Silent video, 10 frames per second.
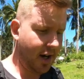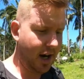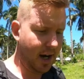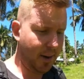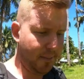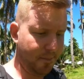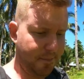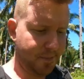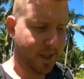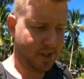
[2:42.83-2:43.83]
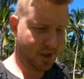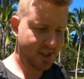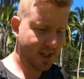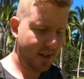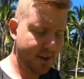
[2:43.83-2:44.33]
Let's just
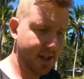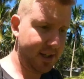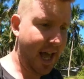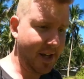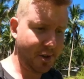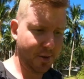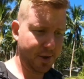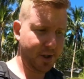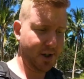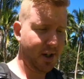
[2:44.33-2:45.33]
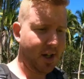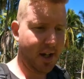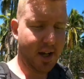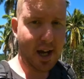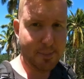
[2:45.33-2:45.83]
say the landowner
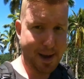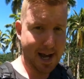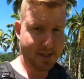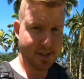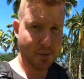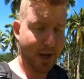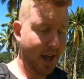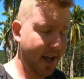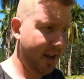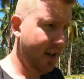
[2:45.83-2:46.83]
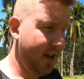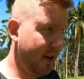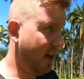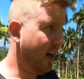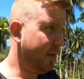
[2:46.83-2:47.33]
passes away.
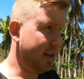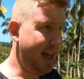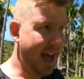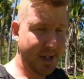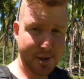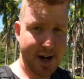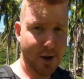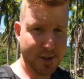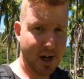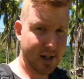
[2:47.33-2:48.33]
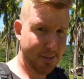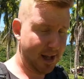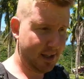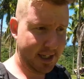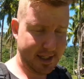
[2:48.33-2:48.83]
The land or house
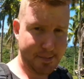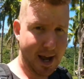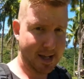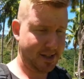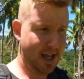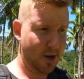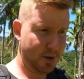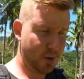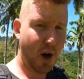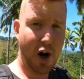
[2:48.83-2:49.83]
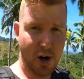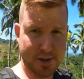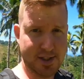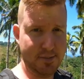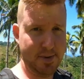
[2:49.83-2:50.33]
automatically gets passed down to all
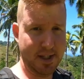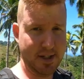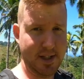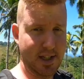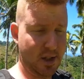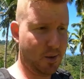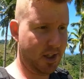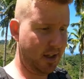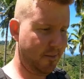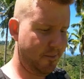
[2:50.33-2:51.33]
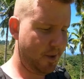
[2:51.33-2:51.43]
siblings equally.